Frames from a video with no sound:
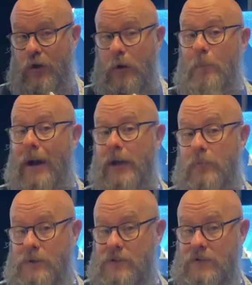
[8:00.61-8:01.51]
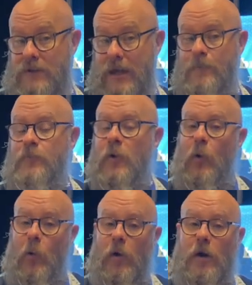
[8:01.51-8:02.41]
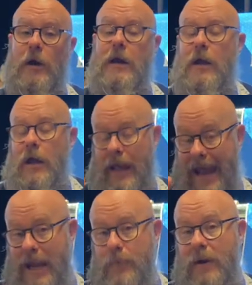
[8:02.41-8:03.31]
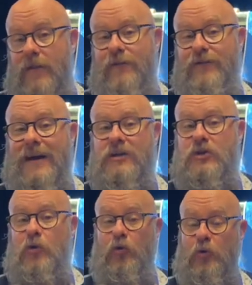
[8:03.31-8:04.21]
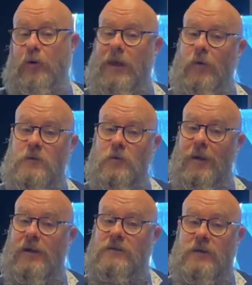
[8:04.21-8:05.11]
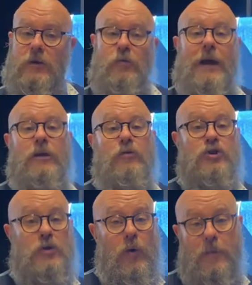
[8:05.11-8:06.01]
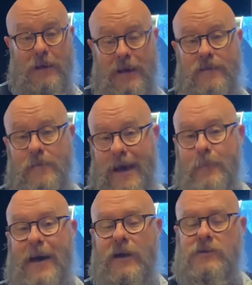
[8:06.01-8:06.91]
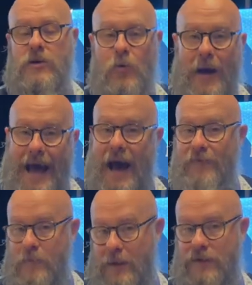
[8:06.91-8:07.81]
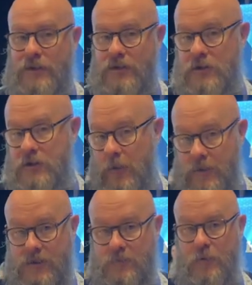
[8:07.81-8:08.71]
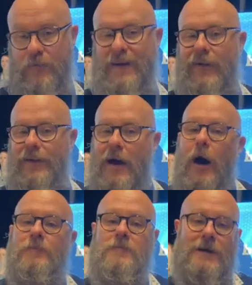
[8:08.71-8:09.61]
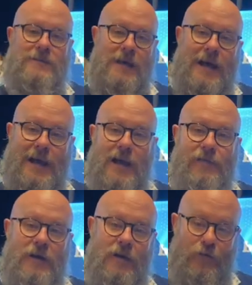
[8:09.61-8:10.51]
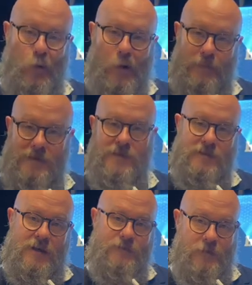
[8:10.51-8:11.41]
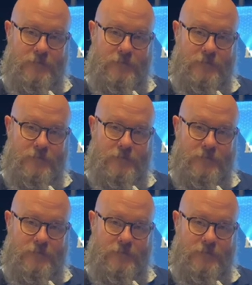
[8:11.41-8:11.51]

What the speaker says: you by your business name, or anybody that finds you through keywords related to you and you show up in the map pack. So you have to pay attention to your business profile and optimize the heck out of it if you want to be successful.